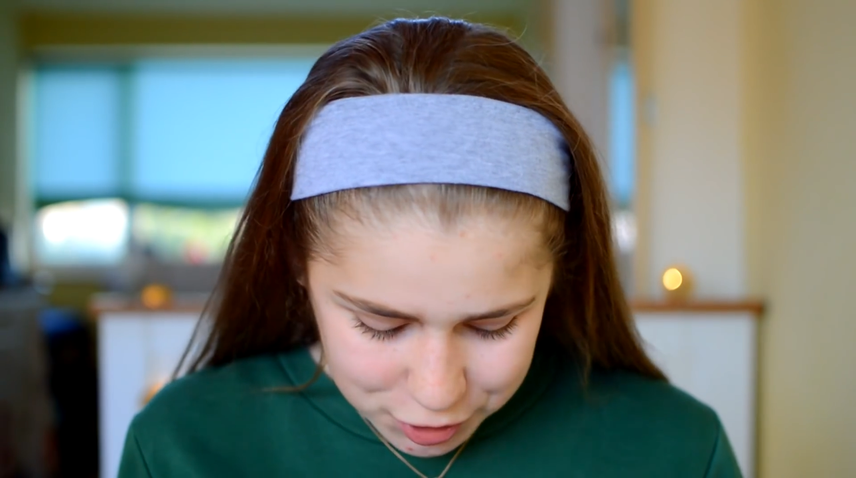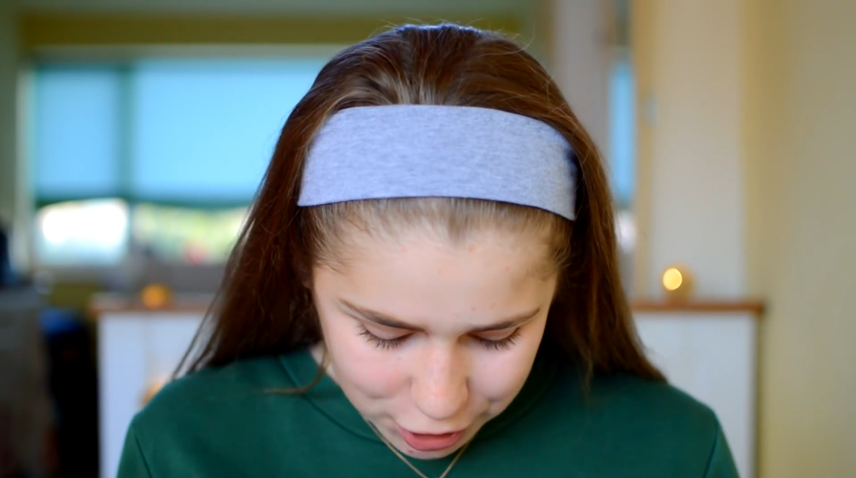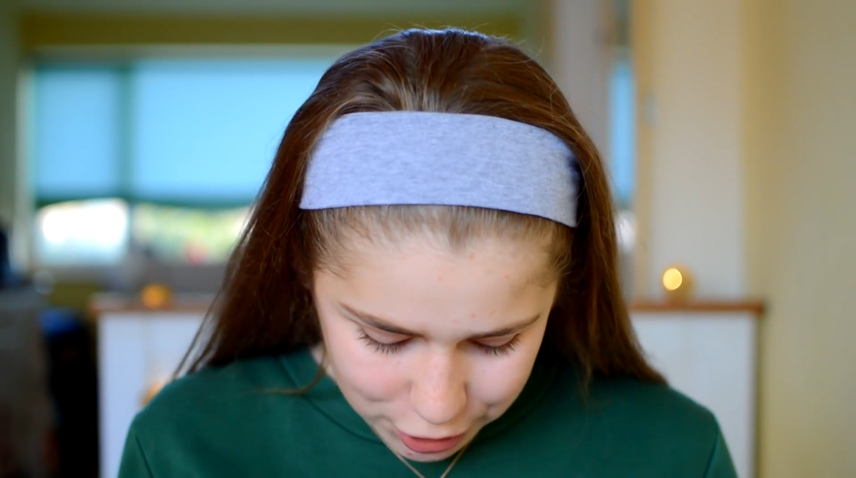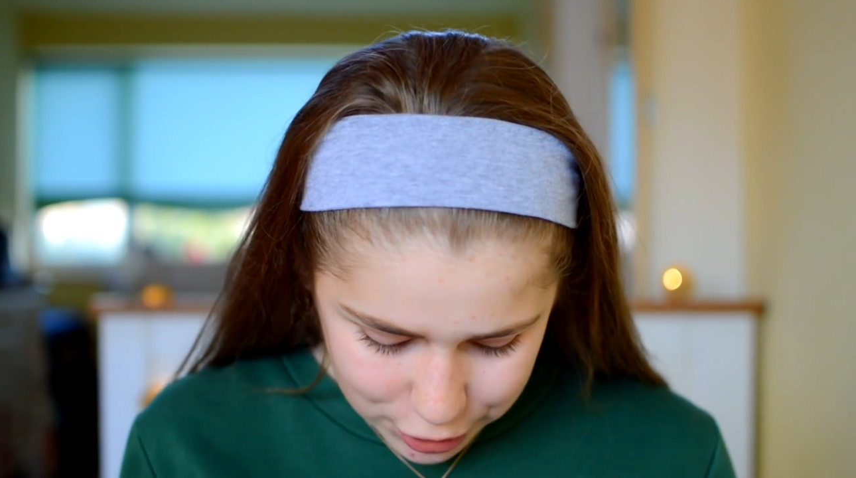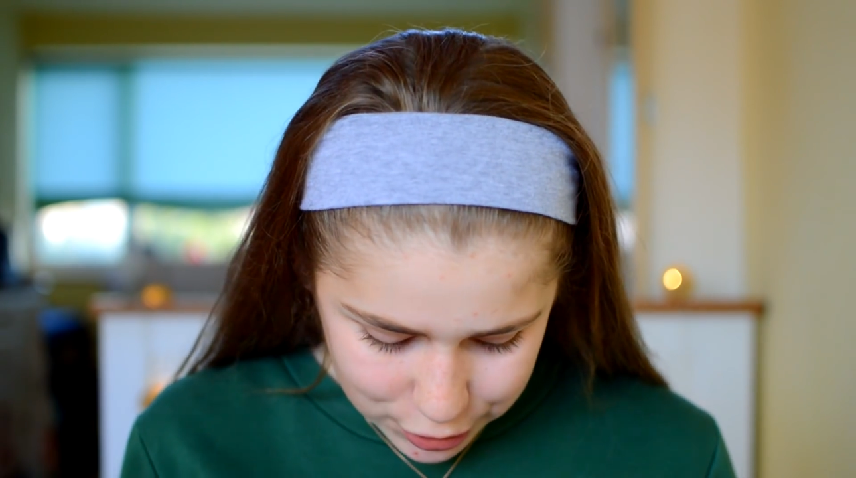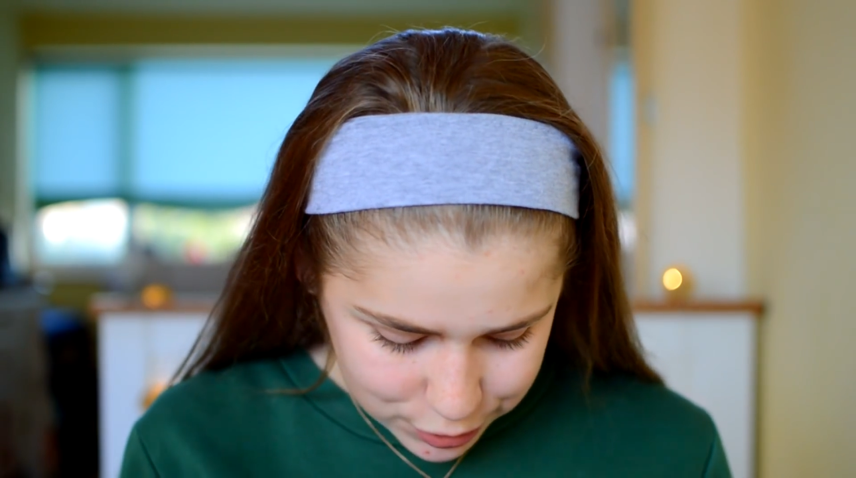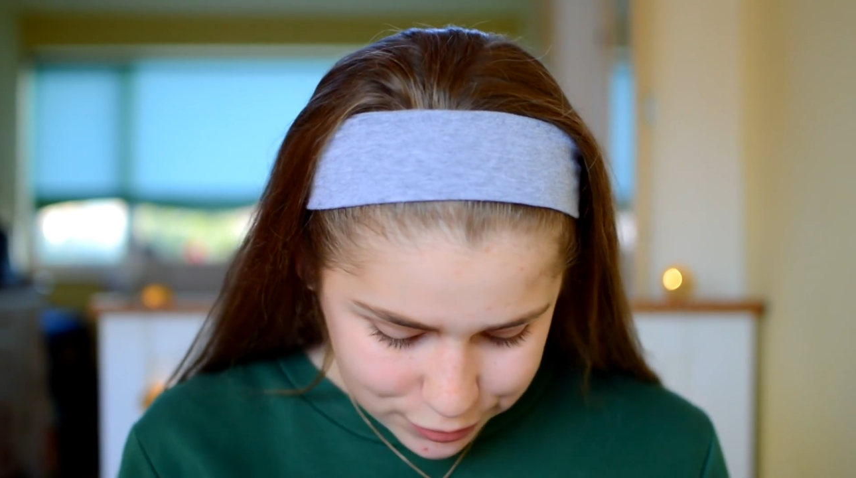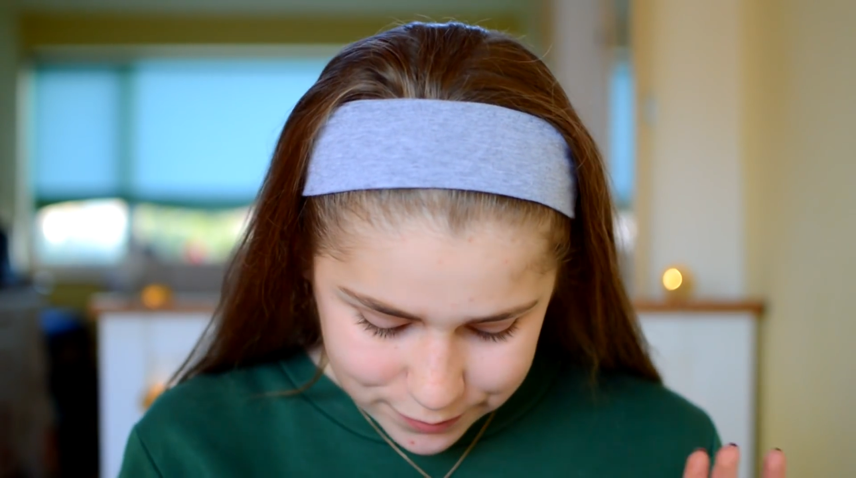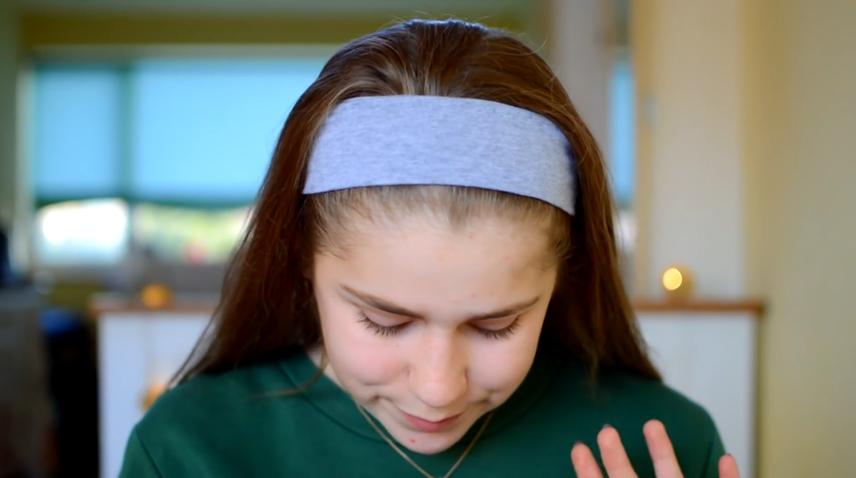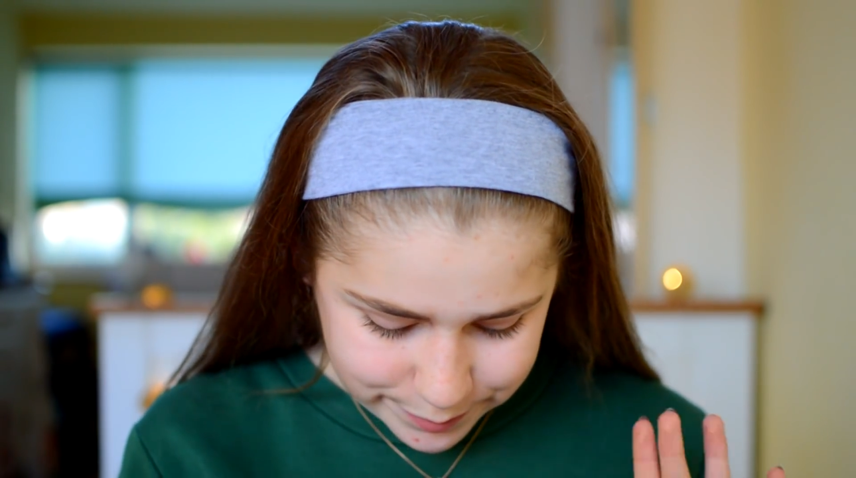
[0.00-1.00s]

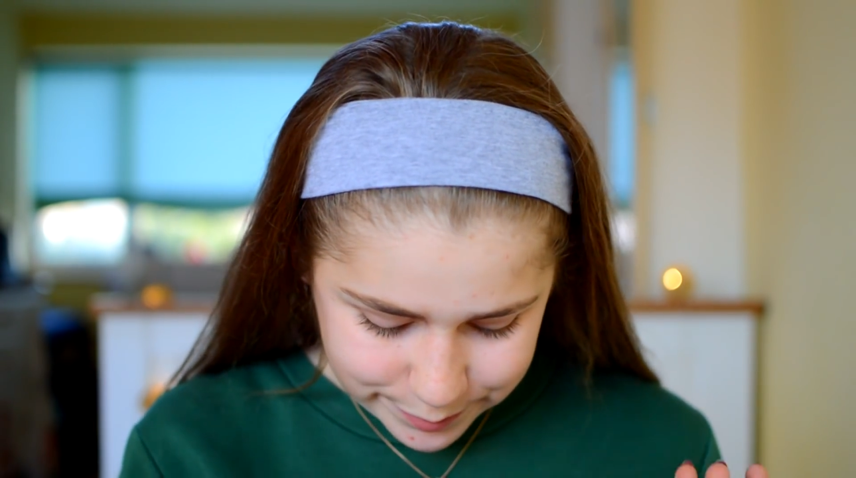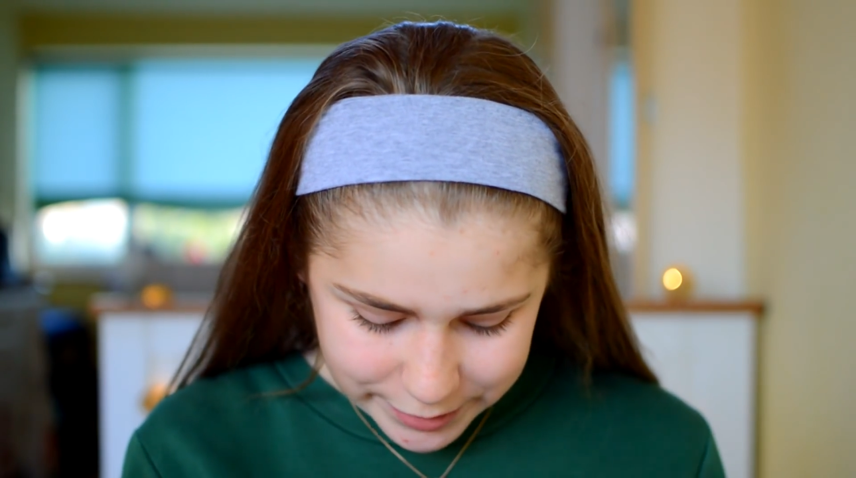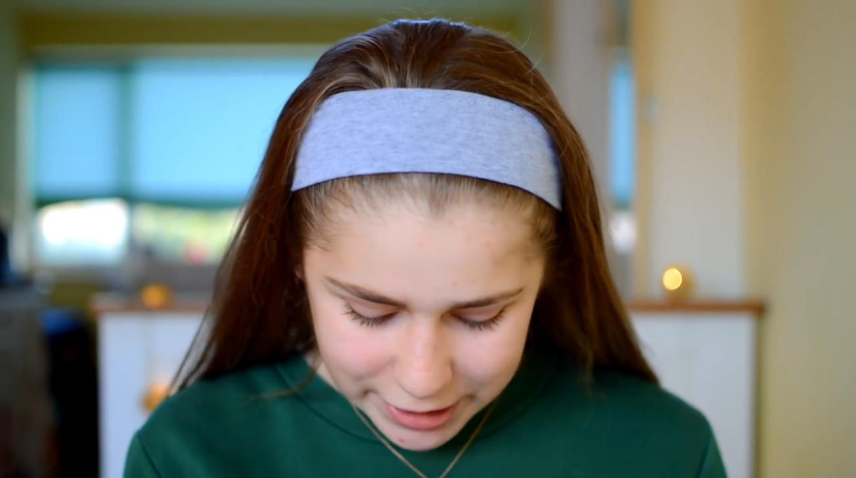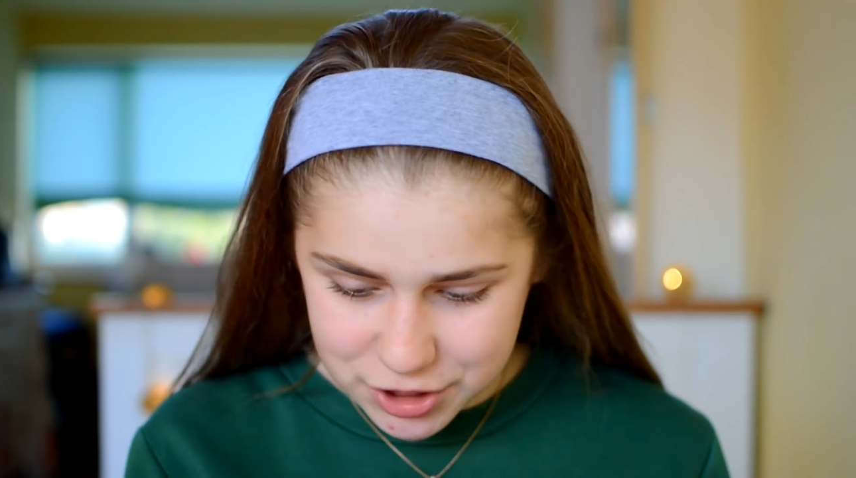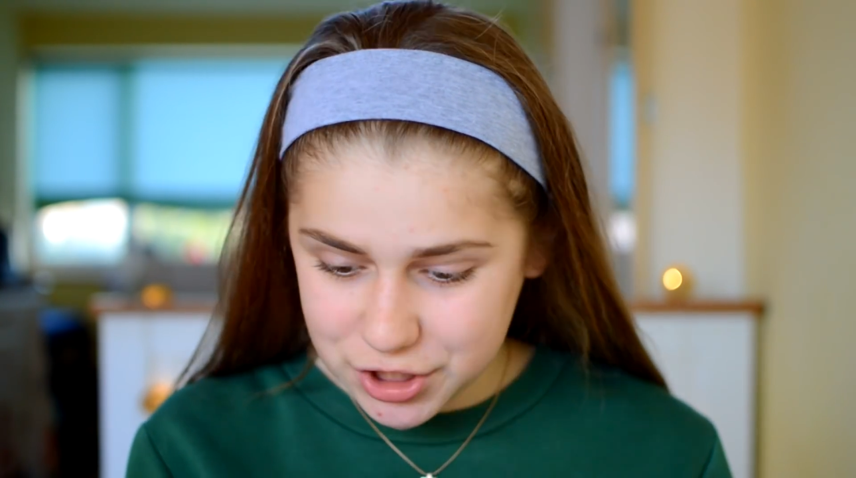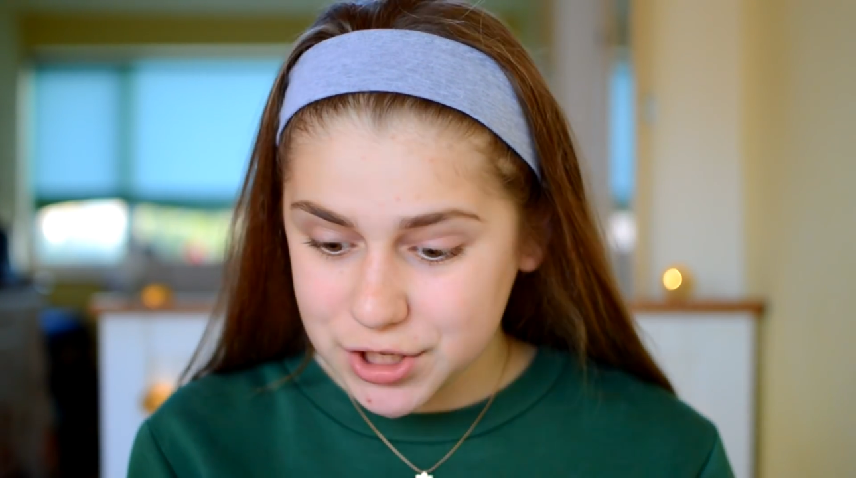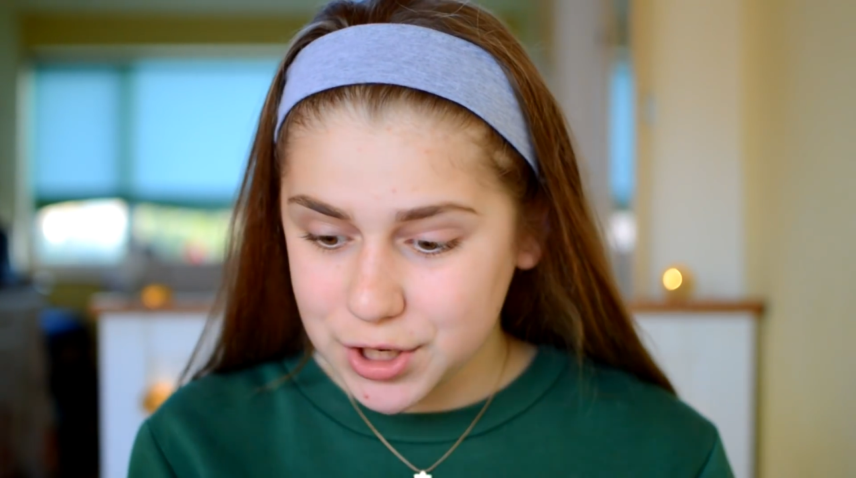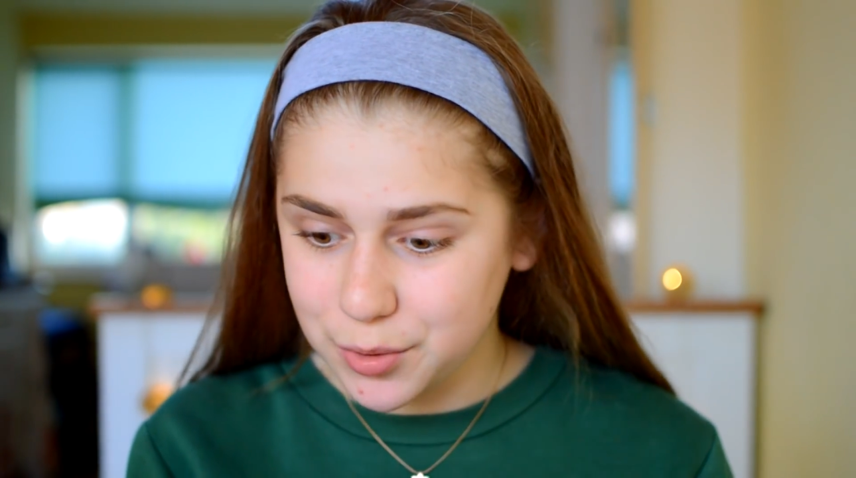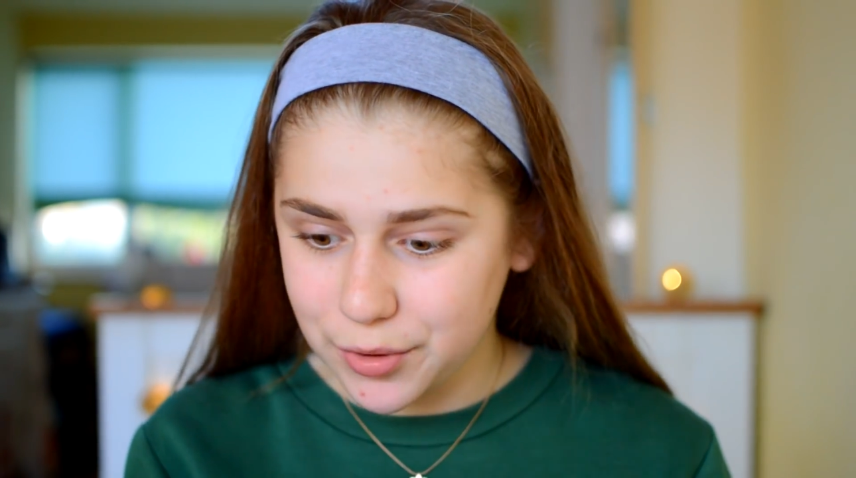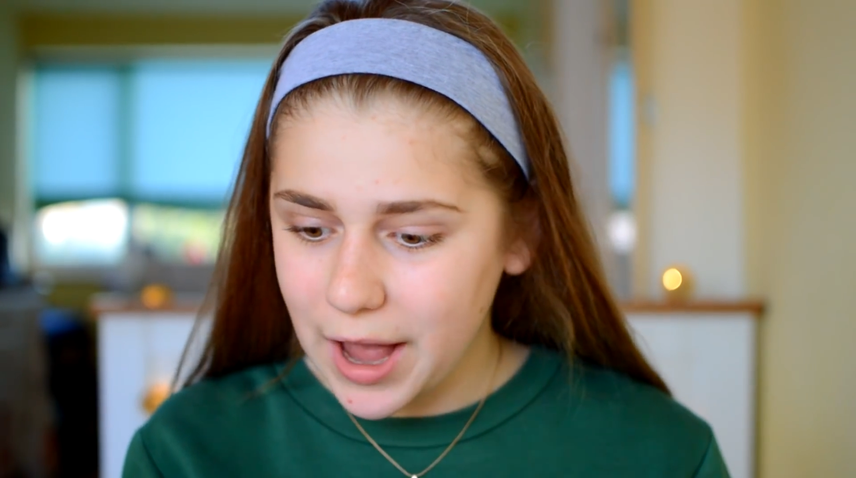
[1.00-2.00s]
so let's just ignore